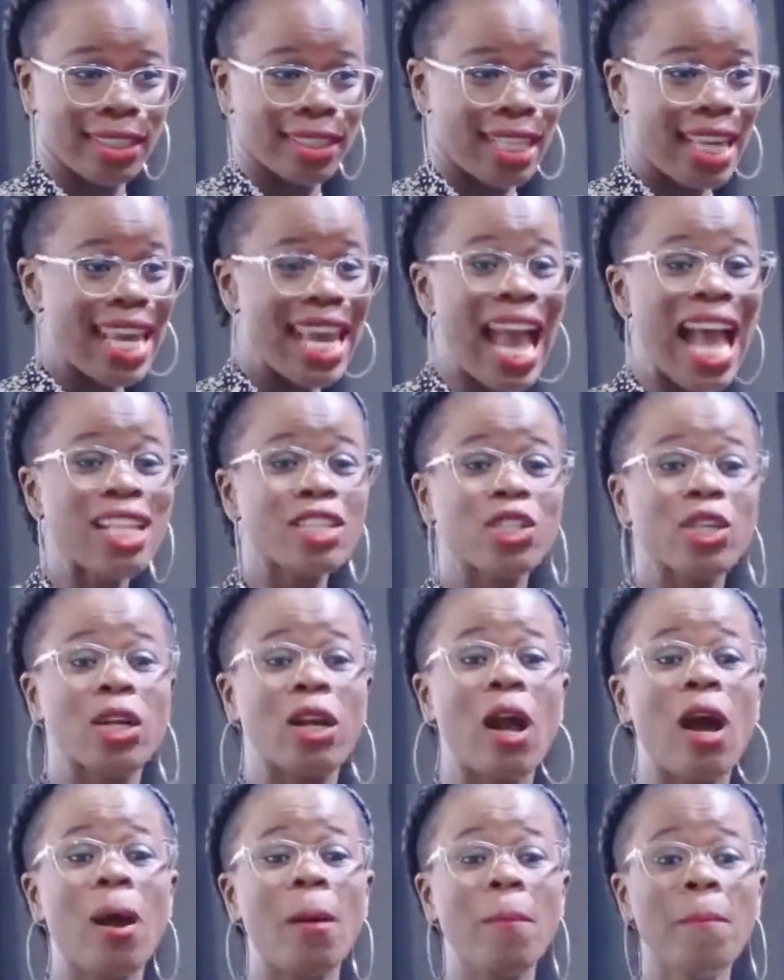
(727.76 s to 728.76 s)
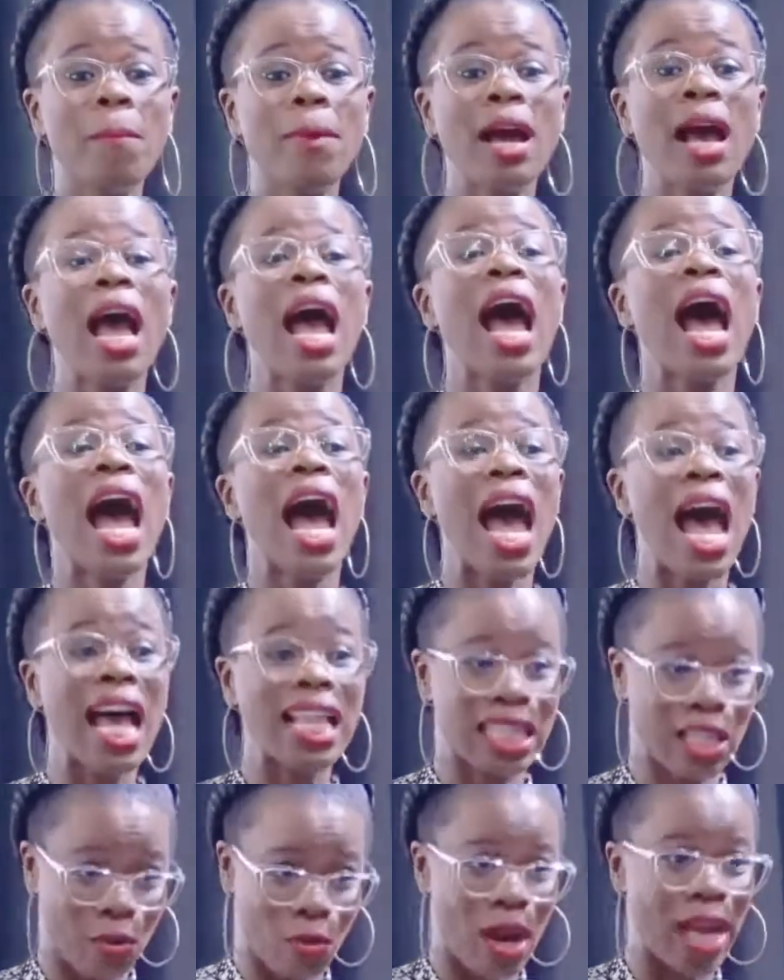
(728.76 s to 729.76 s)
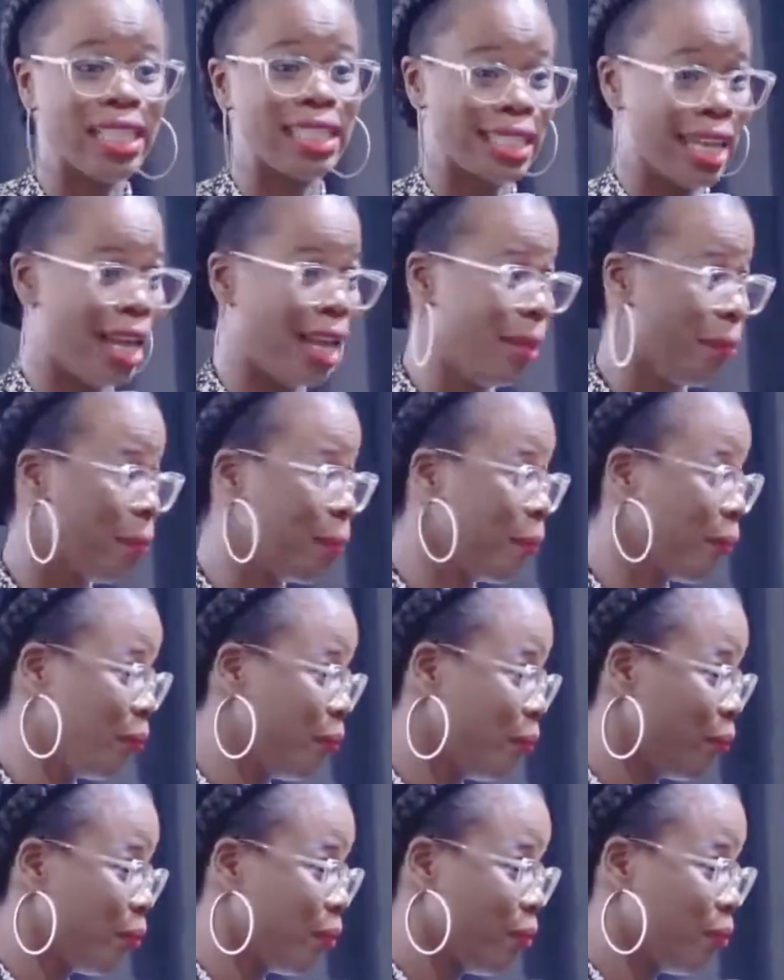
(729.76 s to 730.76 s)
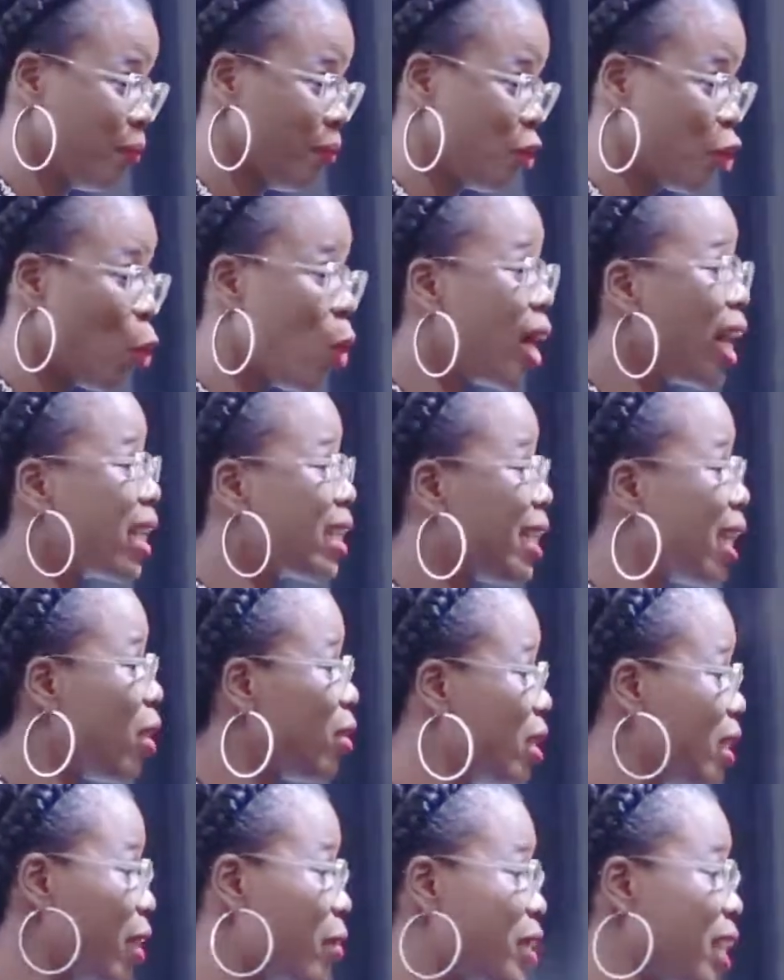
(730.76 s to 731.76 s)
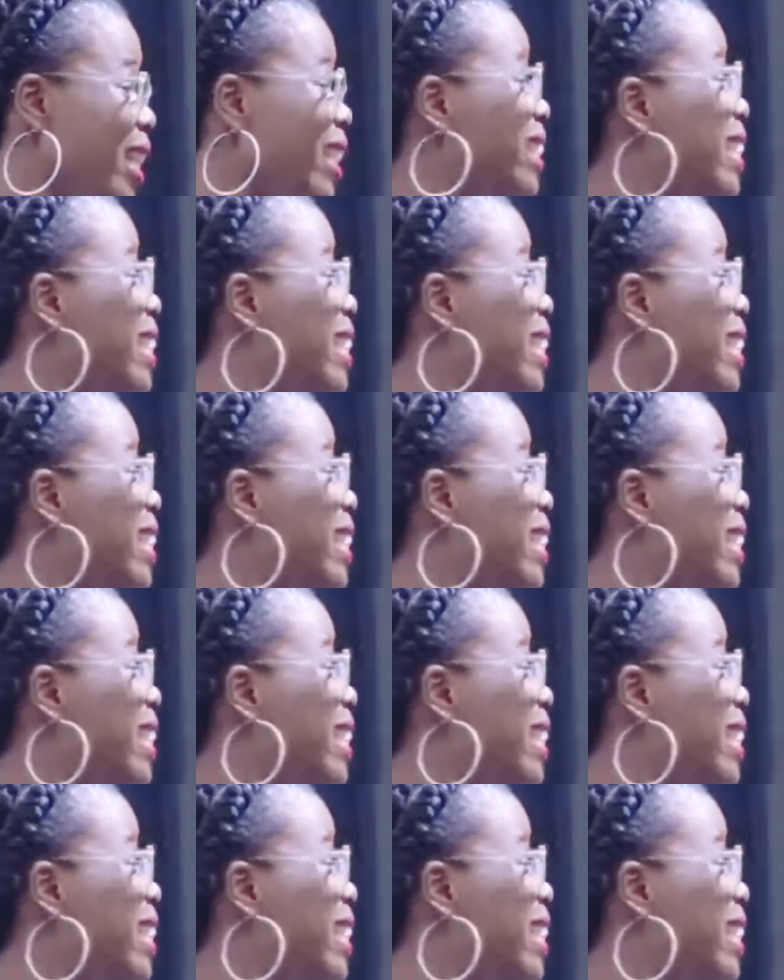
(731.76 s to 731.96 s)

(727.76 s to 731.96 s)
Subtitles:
He had to come at the right time. So what I tell the devil, see,